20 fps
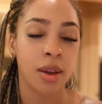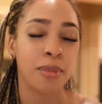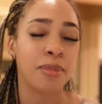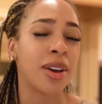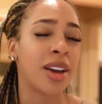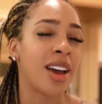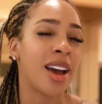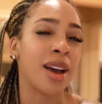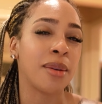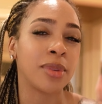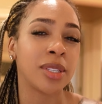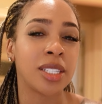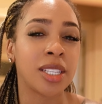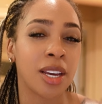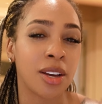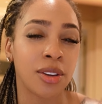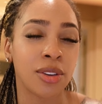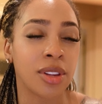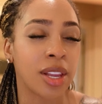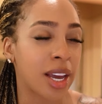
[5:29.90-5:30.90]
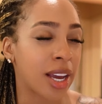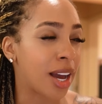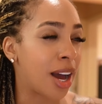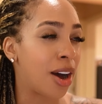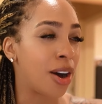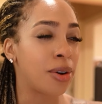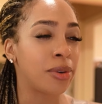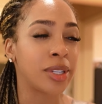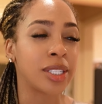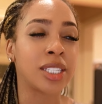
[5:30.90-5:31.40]
But I'm gonna tell you, like I
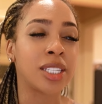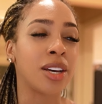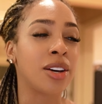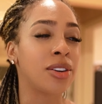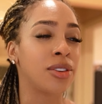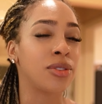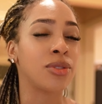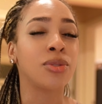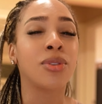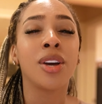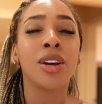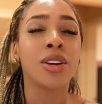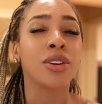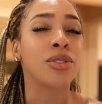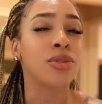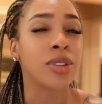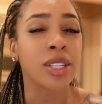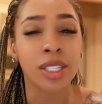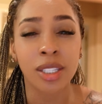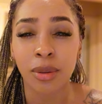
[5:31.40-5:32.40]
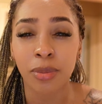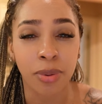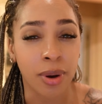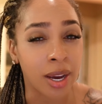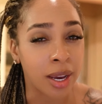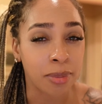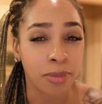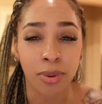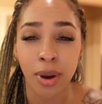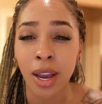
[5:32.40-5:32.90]
always tell you, you need to
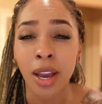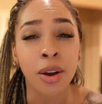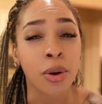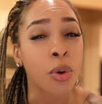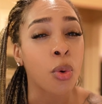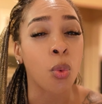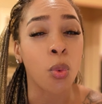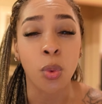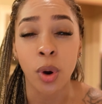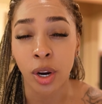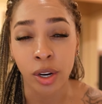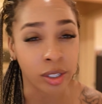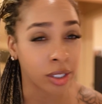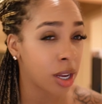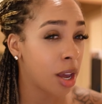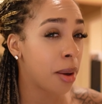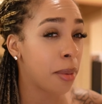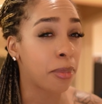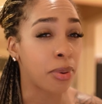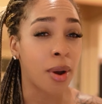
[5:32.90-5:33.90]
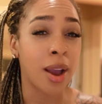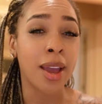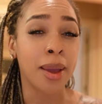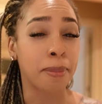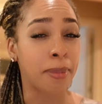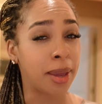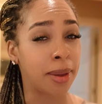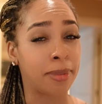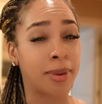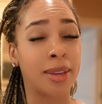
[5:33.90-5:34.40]
pray. Prayer works. Pray,
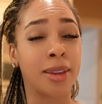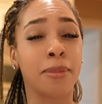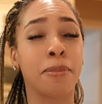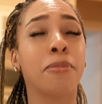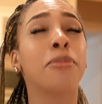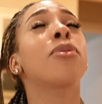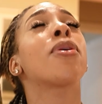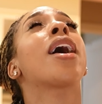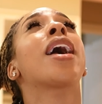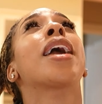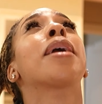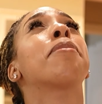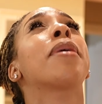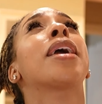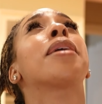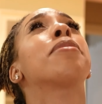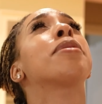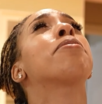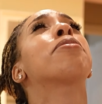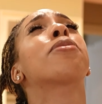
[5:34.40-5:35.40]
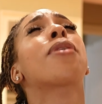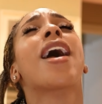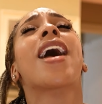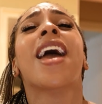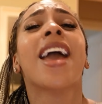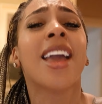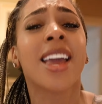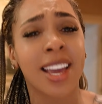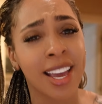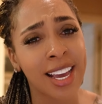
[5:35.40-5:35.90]
baby. Pray, baby.
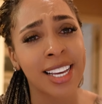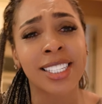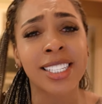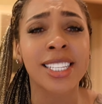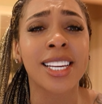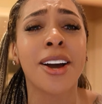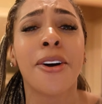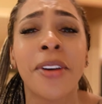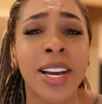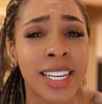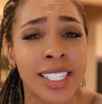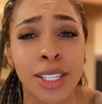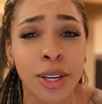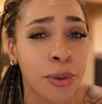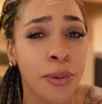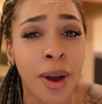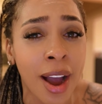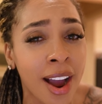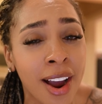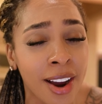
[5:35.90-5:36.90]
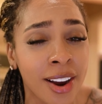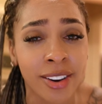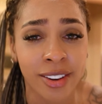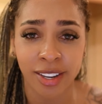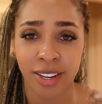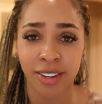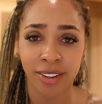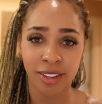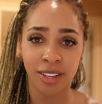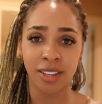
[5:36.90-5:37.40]
Pray. It's going to
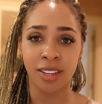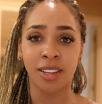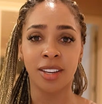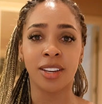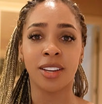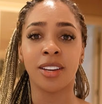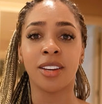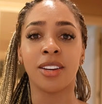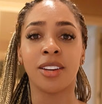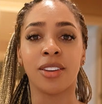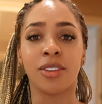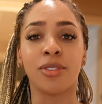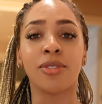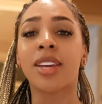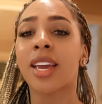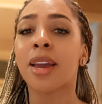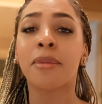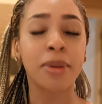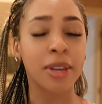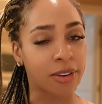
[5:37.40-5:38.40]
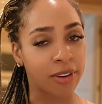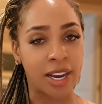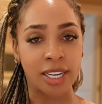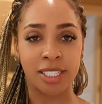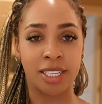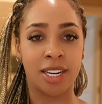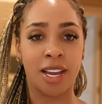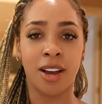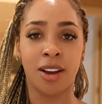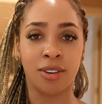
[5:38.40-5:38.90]
work. You can't be
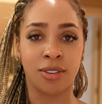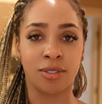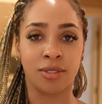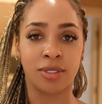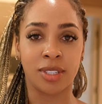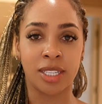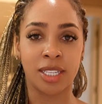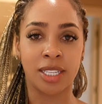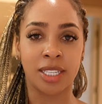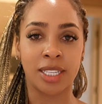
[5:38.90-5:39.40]
crashing out.